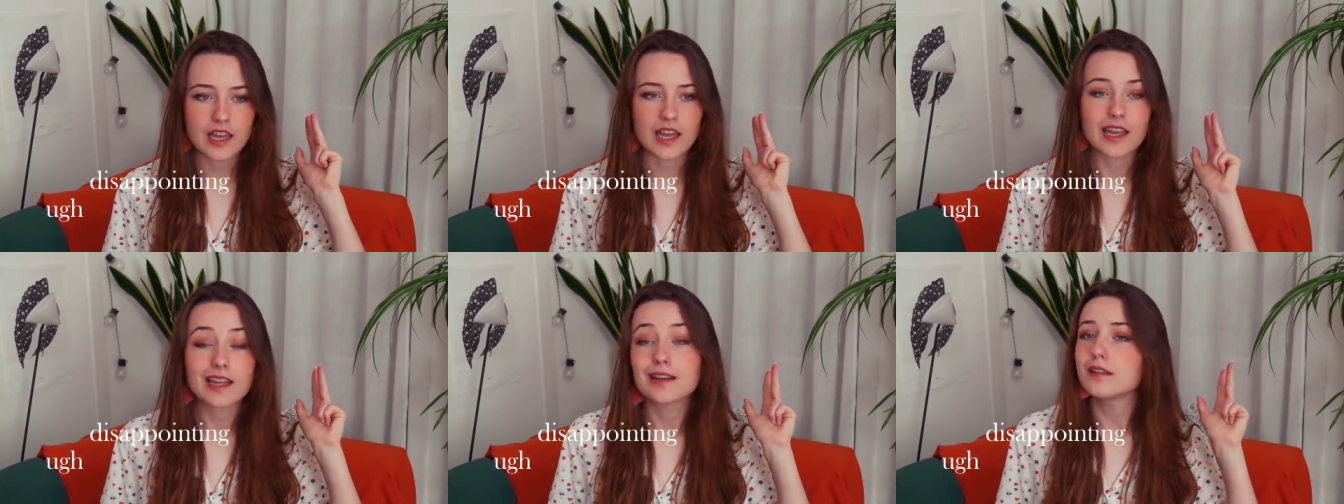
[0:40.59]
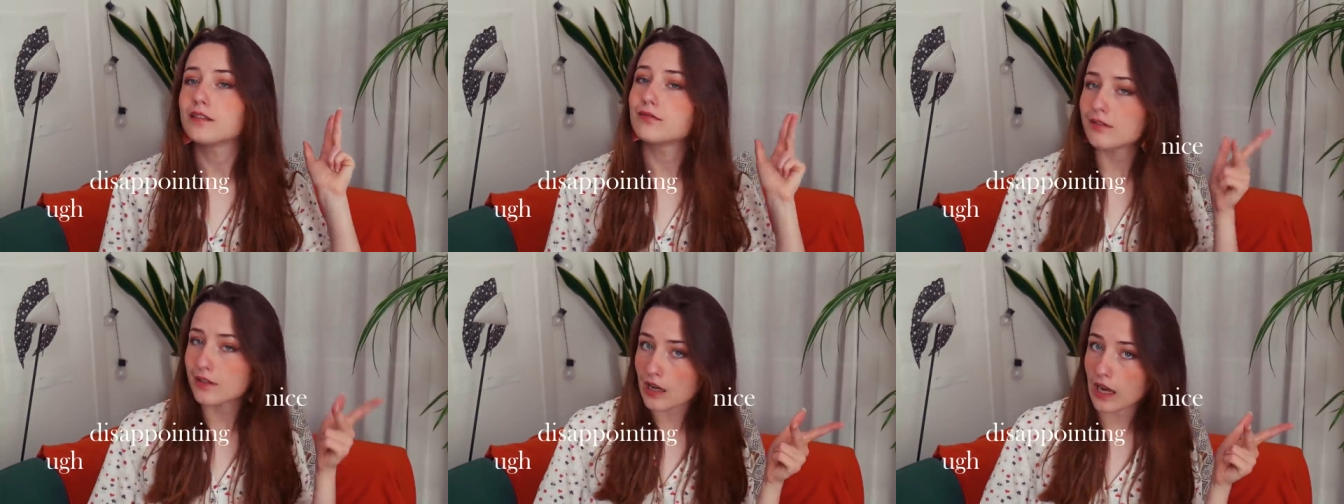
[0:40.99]
a
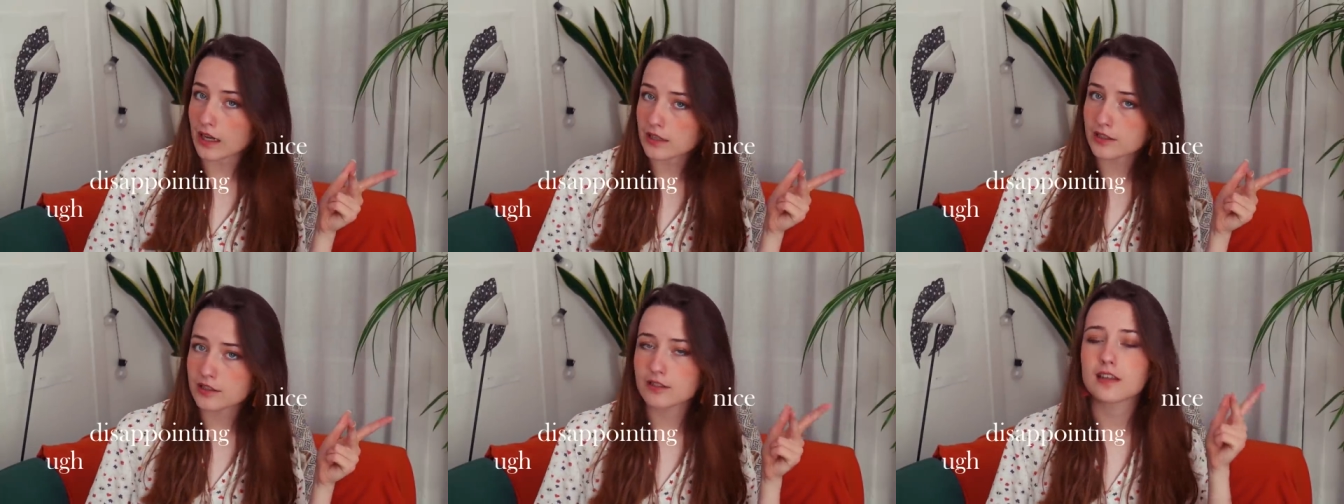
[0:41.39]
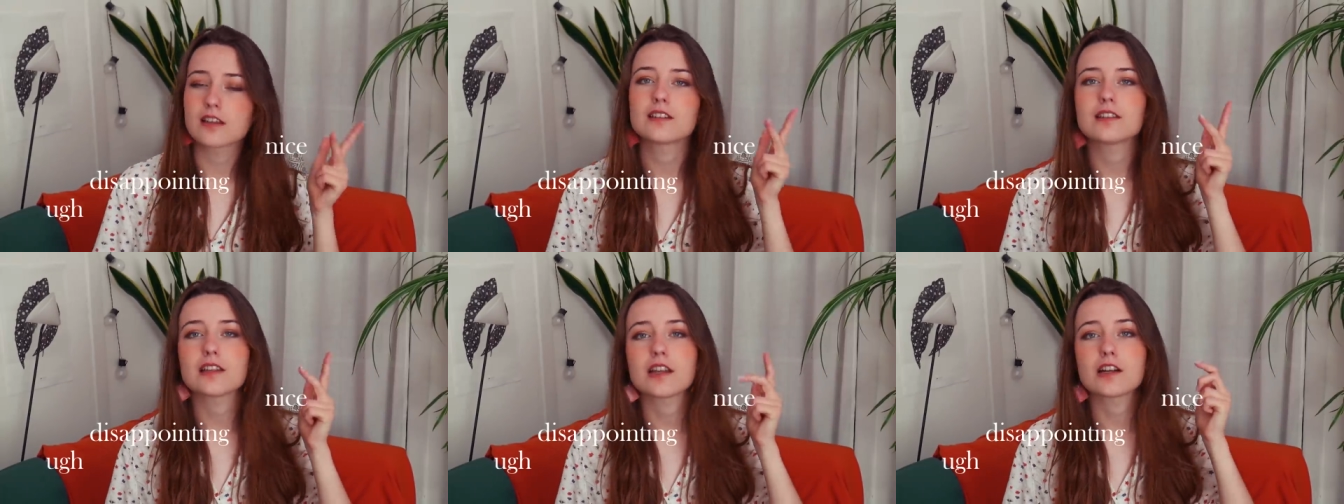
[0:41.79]
nice
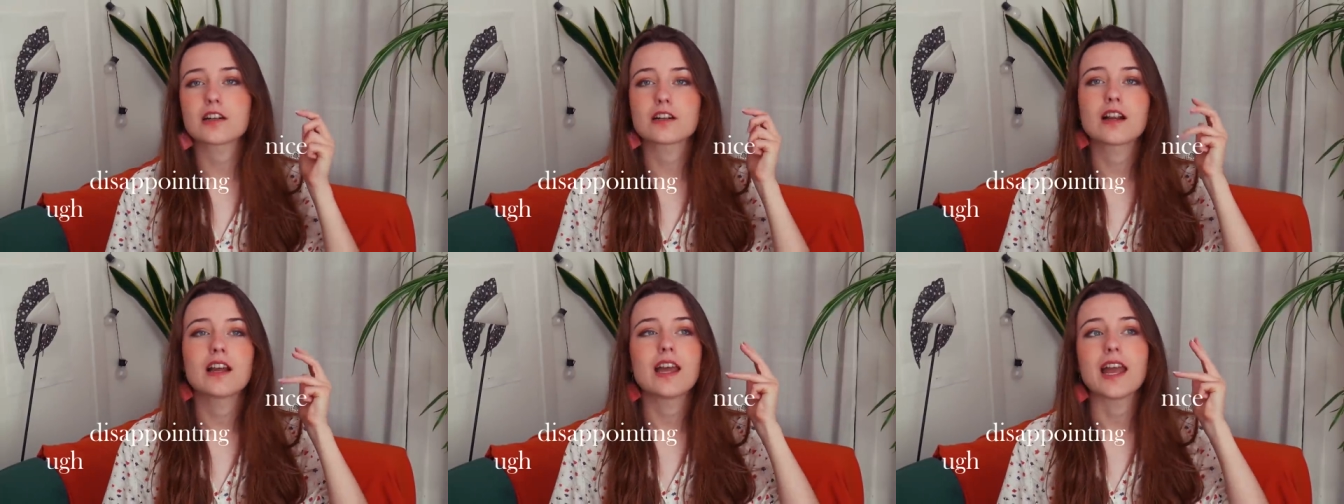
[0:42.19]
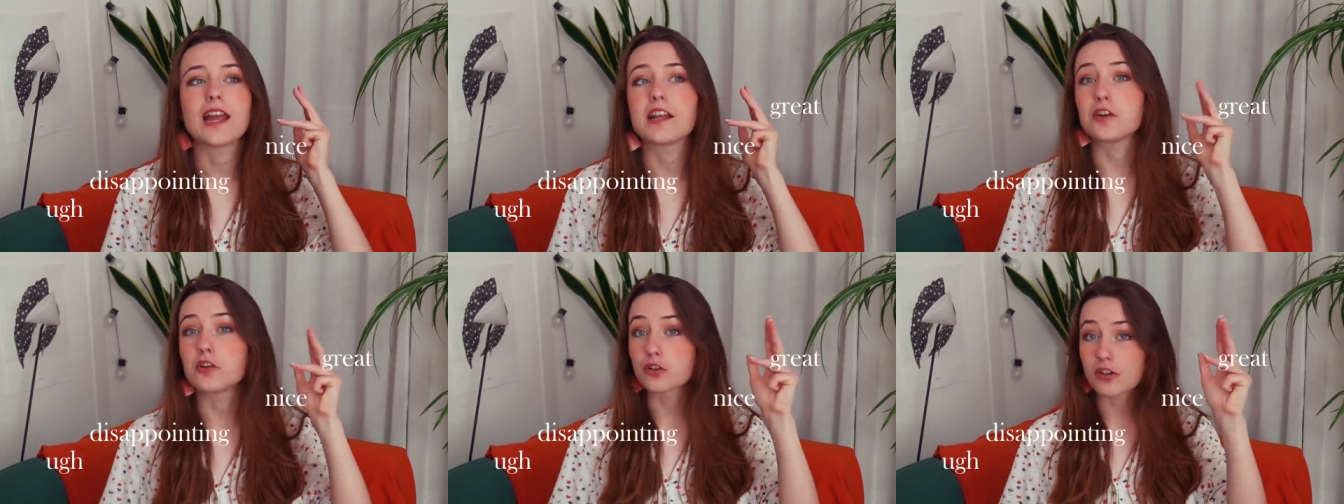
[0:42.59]
tier,
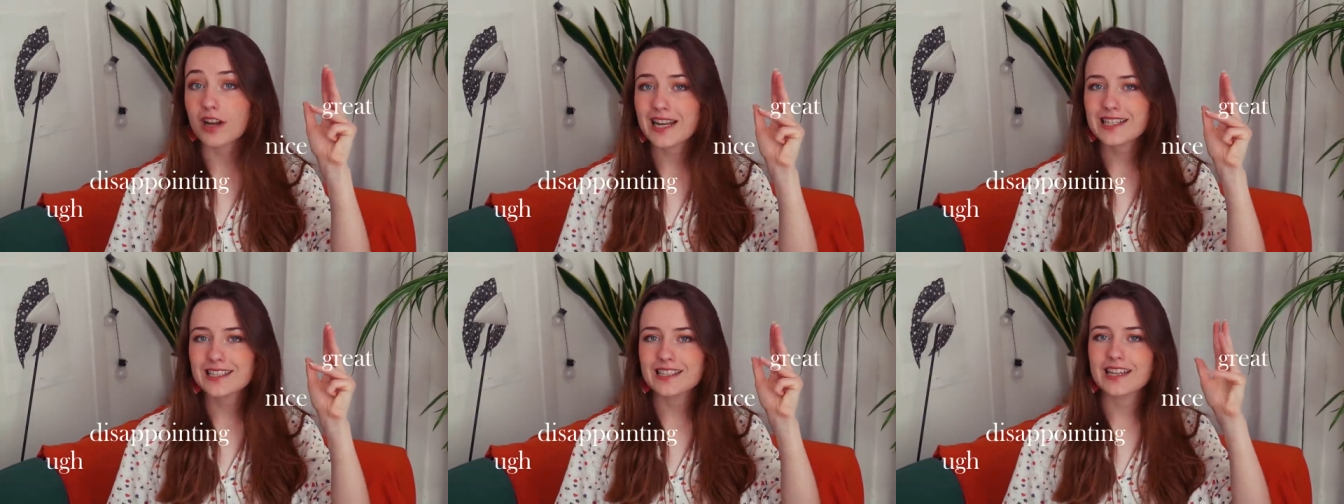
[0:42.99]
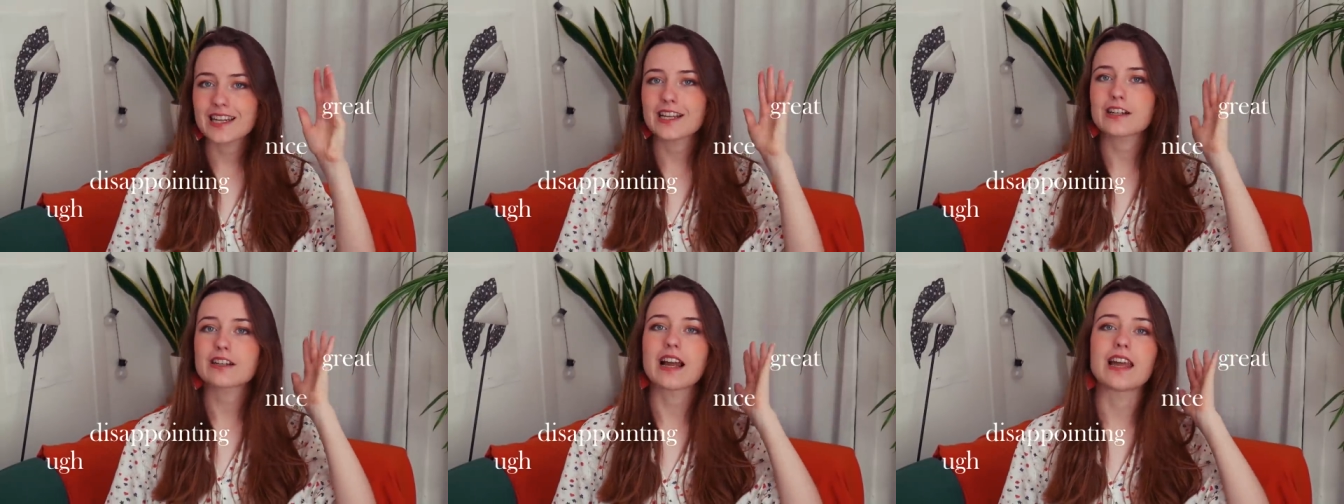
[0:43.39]
a great
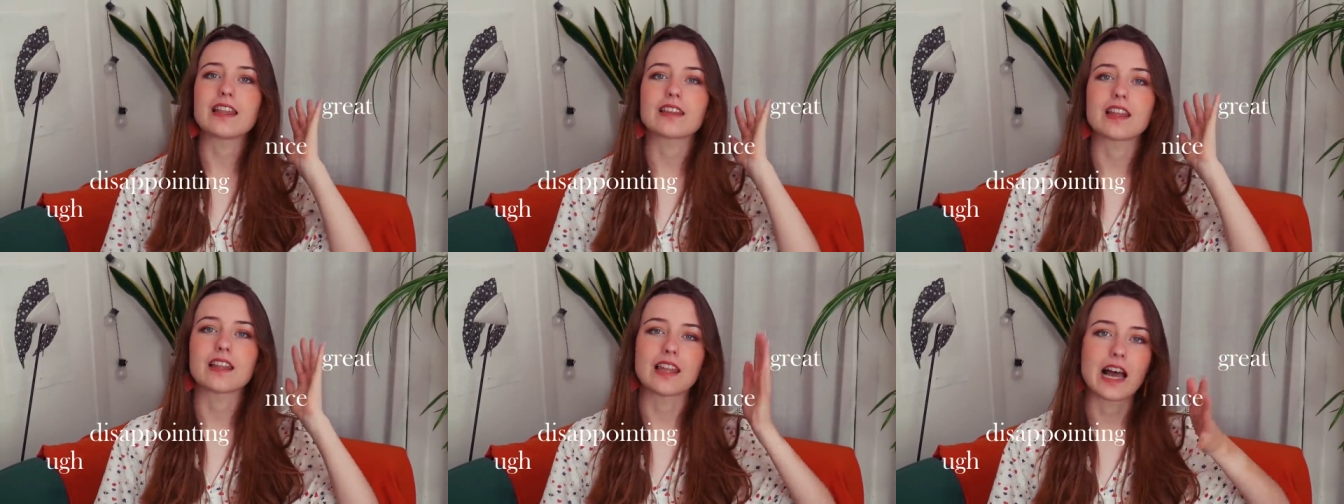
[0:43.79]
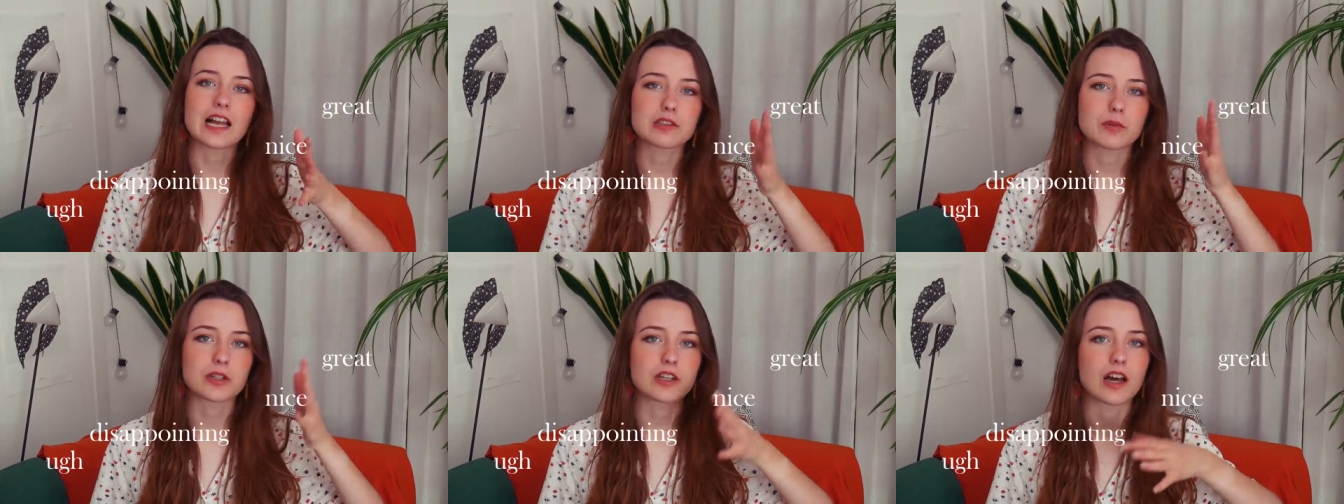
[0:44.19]
tier, and then
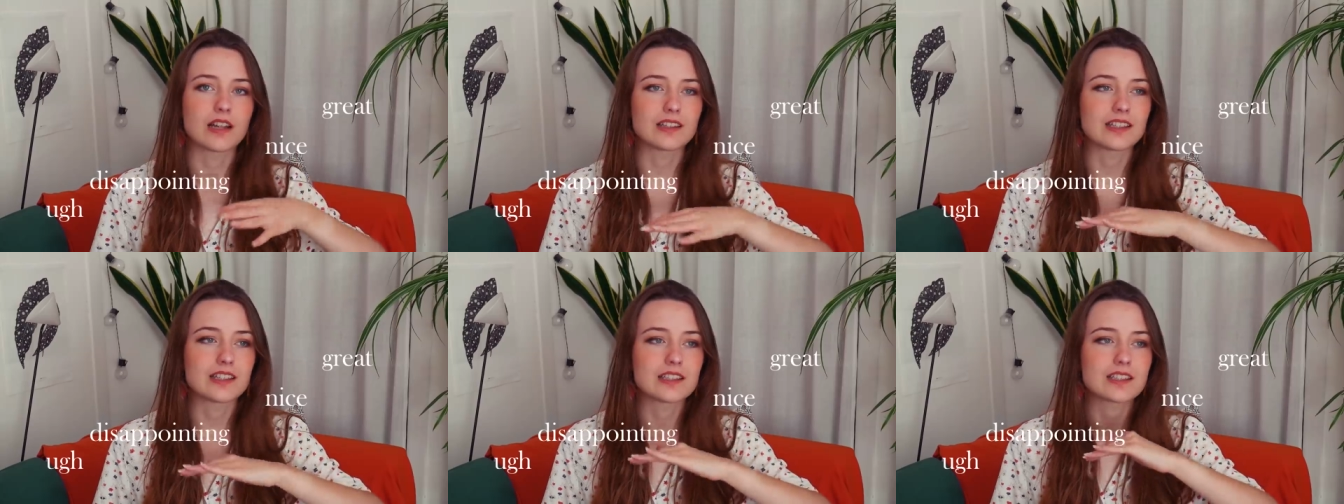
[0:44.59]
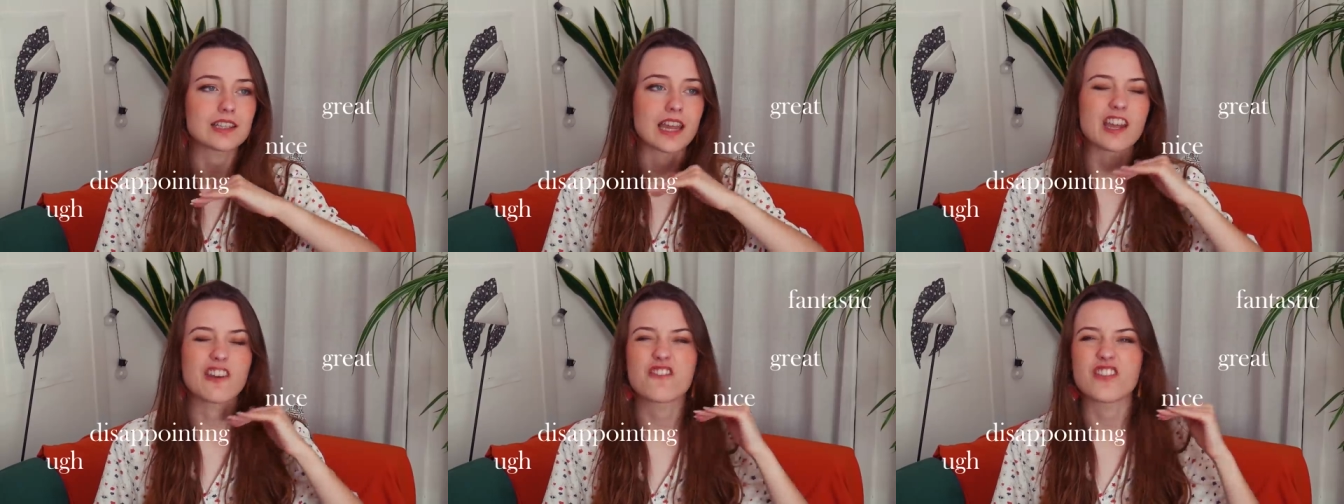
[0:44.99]
last but not least,
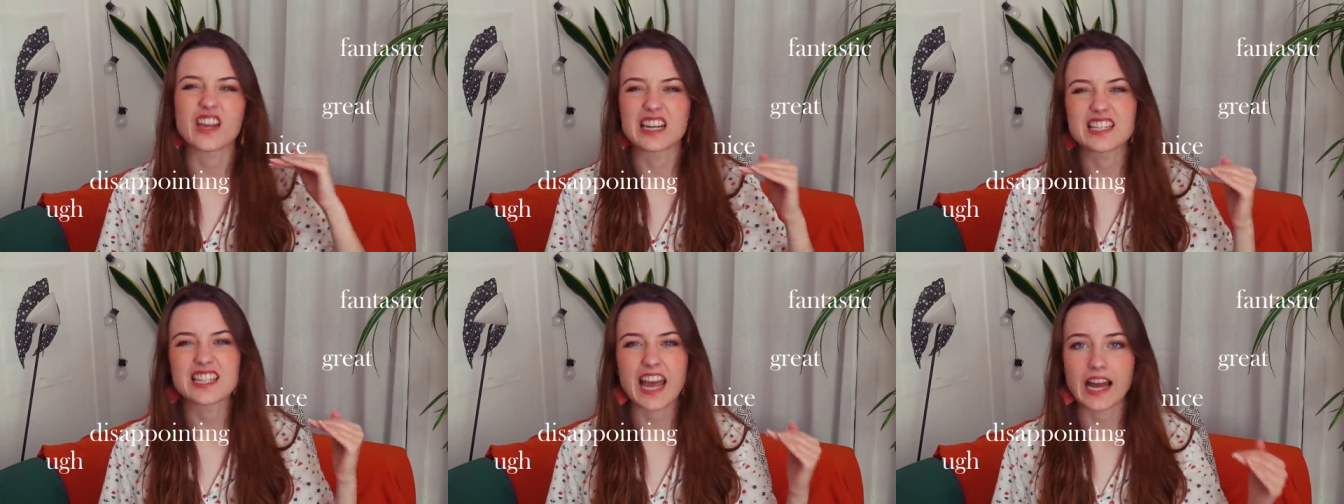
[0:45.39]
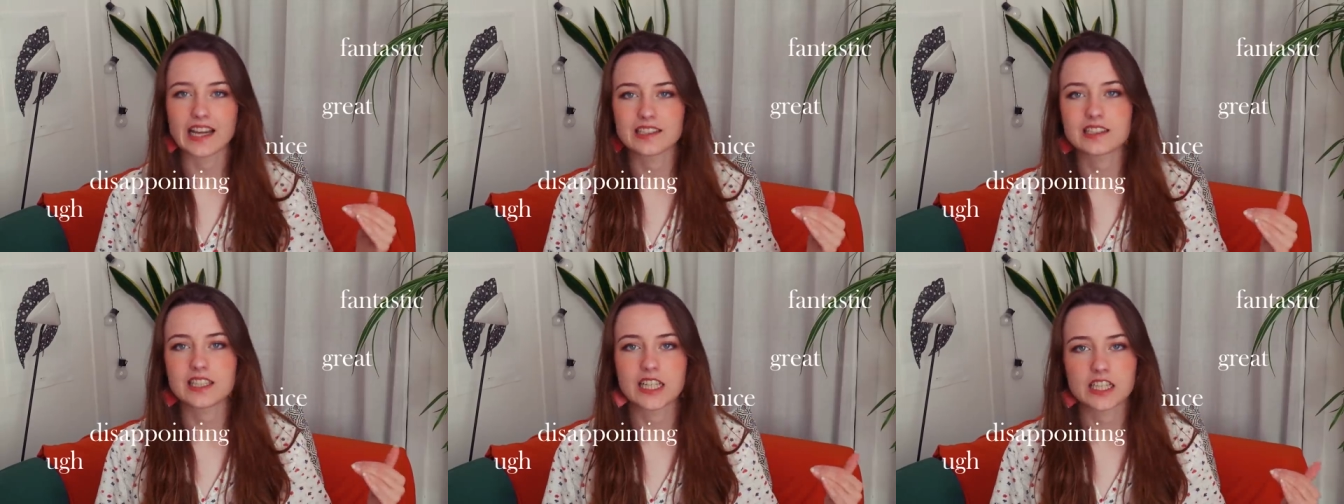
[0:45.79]
a
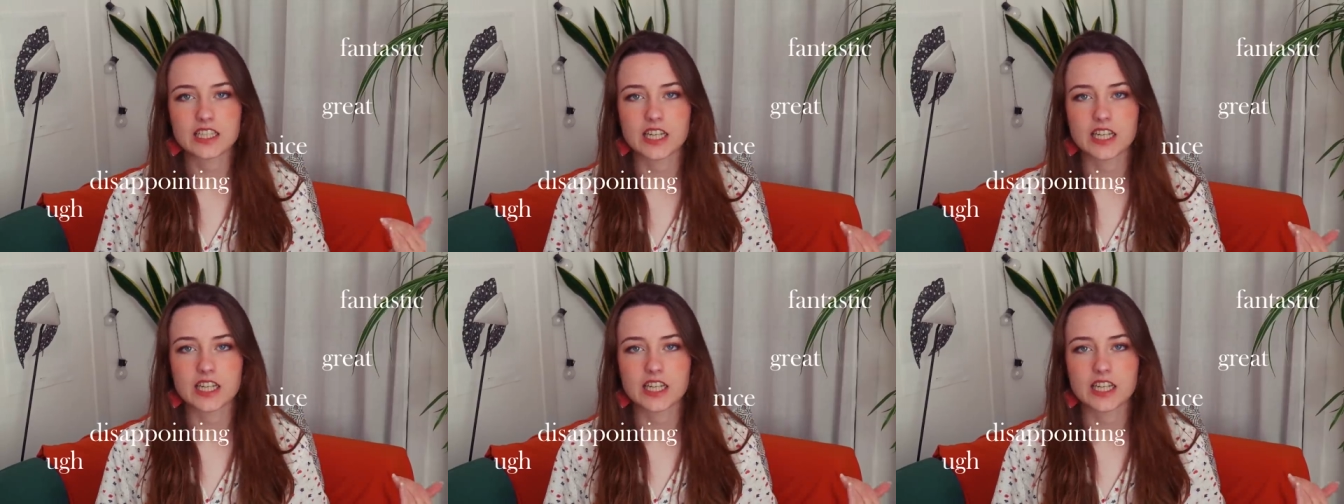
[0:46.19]
fantastic